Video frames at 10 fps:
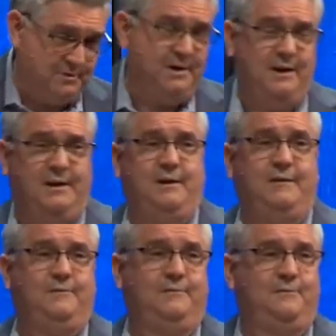
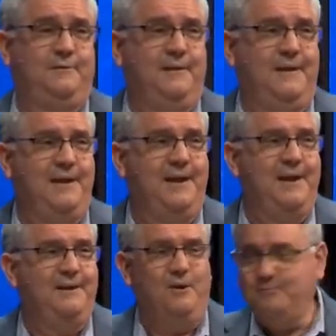days.
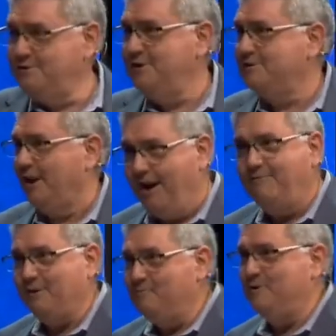Don't you just love
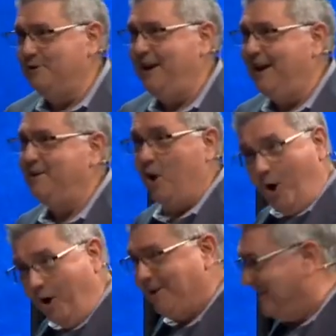it when you're getting
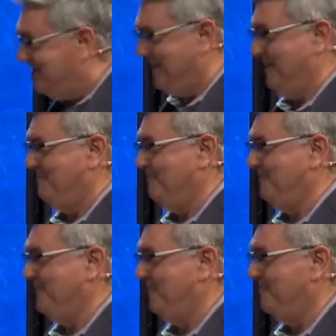audited?
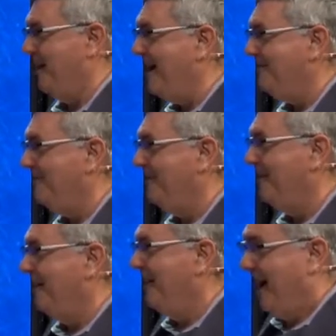Right?
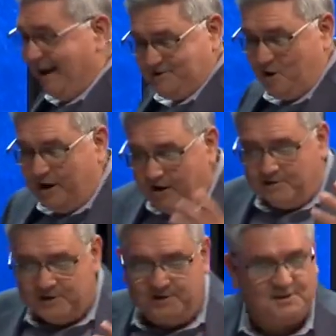And so
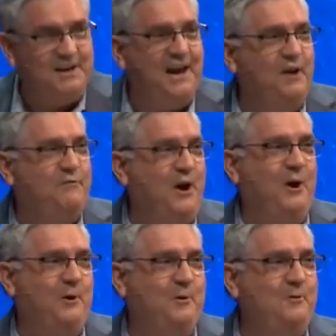here's the
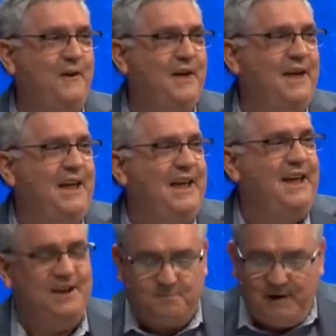CFO.
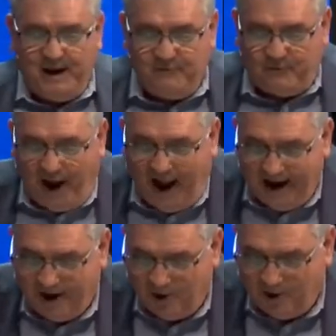He's being
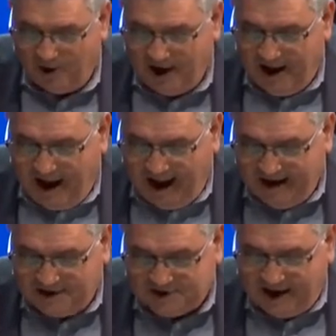fired, and
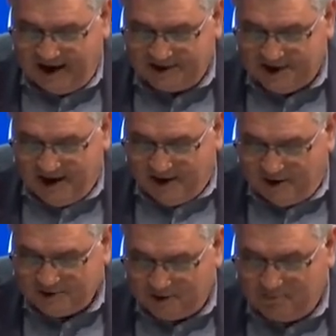he says,
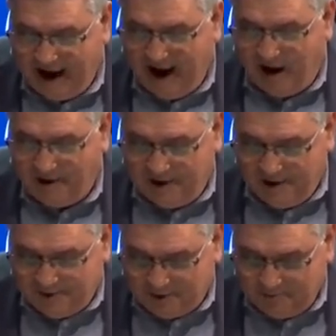"There's about
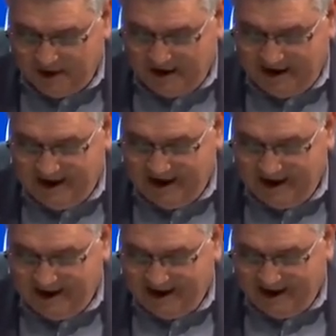to be
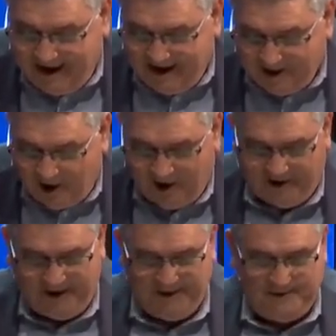an audit.